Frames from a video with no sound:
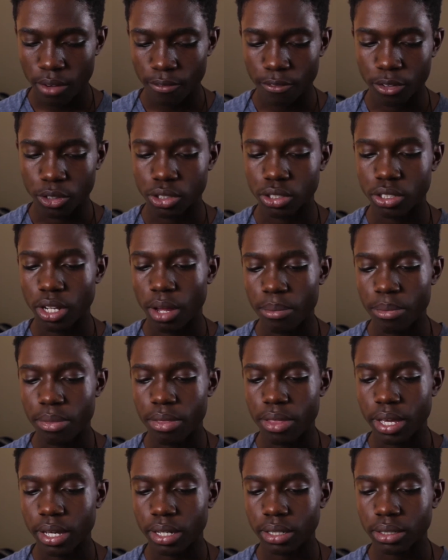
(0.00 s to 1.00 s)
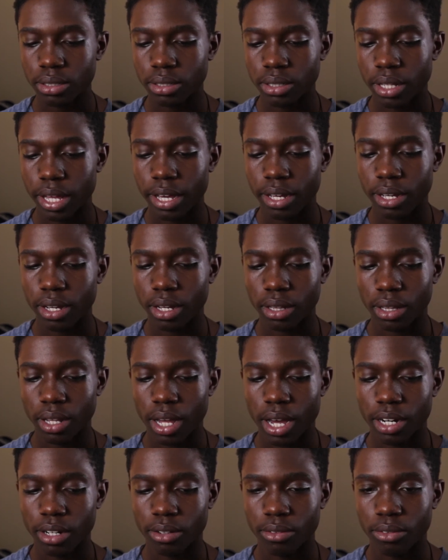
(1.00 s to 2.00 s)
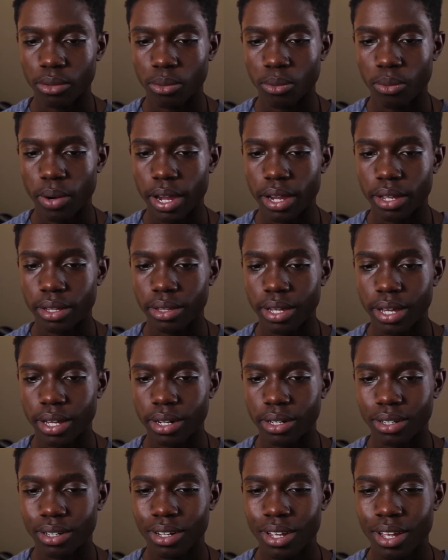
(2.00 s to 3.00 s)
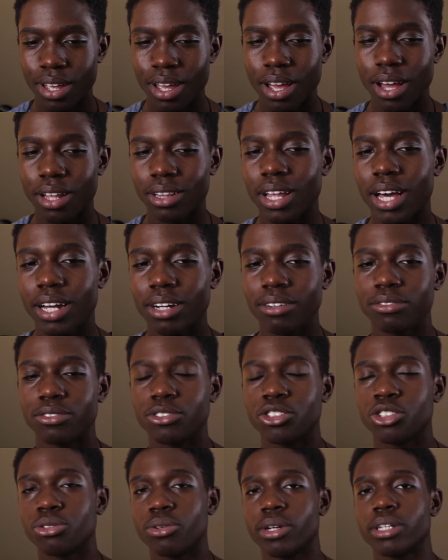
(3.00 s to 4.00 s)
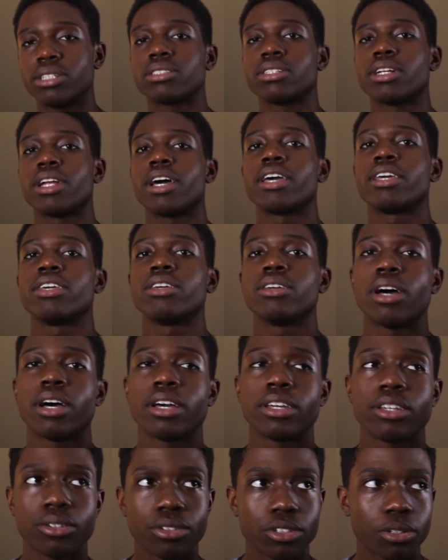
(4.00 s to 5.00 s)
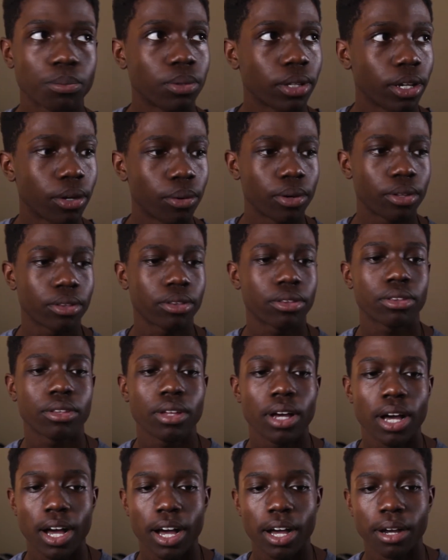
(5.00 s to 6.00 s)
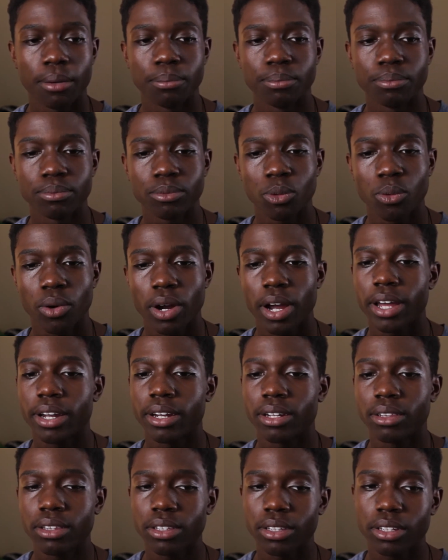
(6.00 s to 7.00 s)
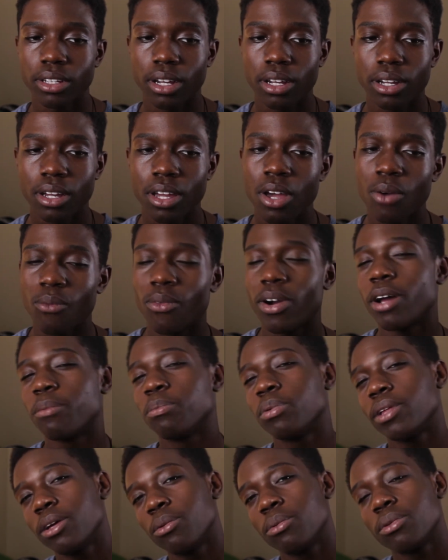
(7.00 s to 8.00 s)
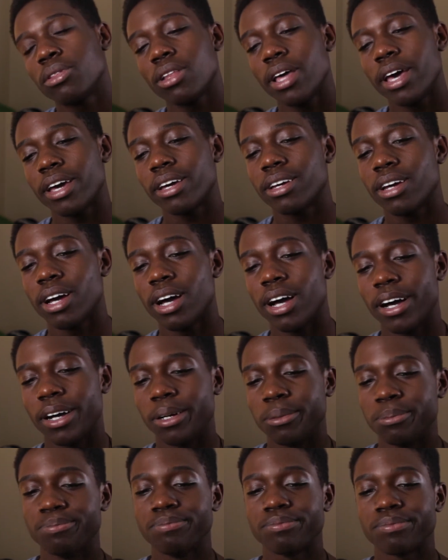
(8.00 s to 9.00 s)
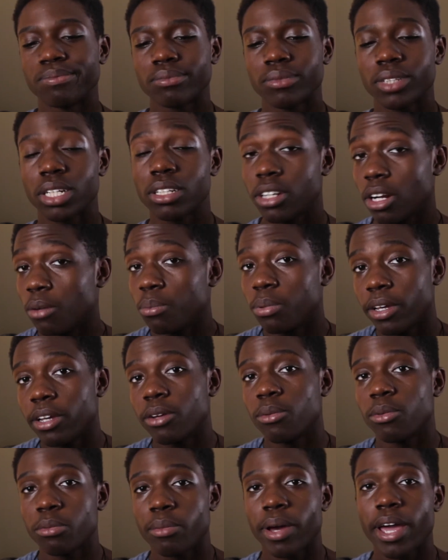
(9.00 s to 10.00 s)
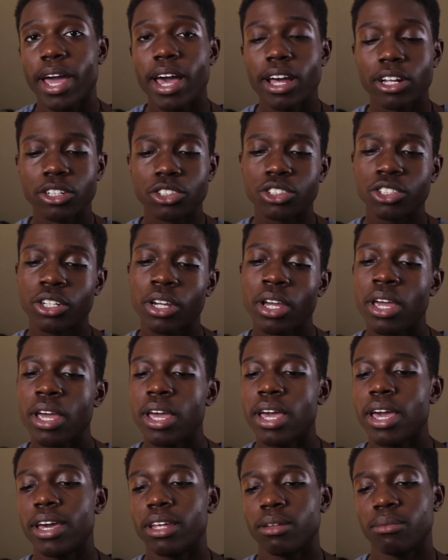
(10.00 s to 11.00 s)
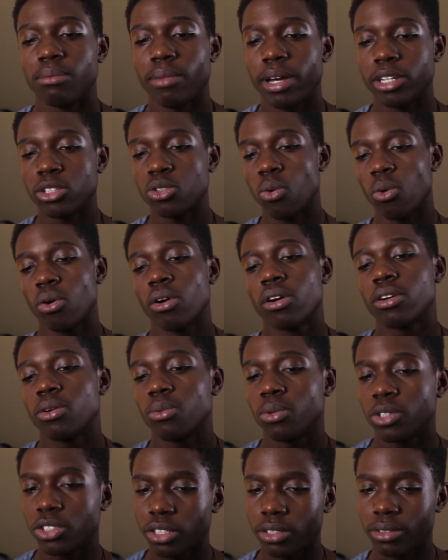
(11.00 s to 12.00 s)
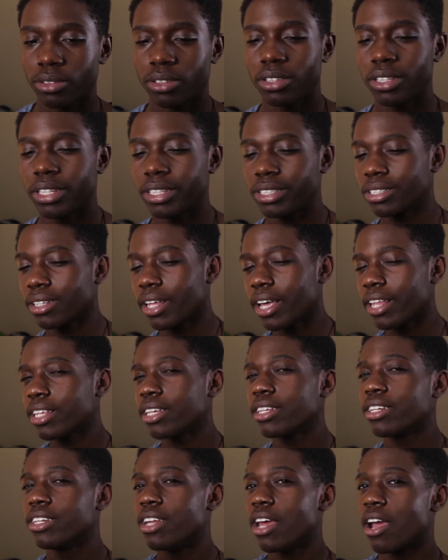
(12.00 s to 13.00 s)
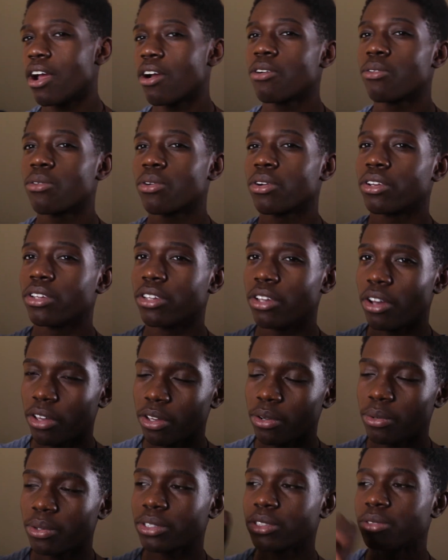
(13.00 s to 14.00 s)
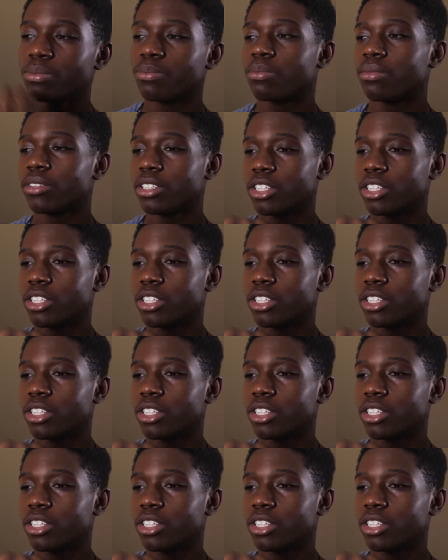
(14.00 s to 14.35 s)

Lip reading: for some things, like a lot of tricks that I used to play with, where I played with like, you know, playing with my Edge and my Torque, which are like slightly narrower yo-yos,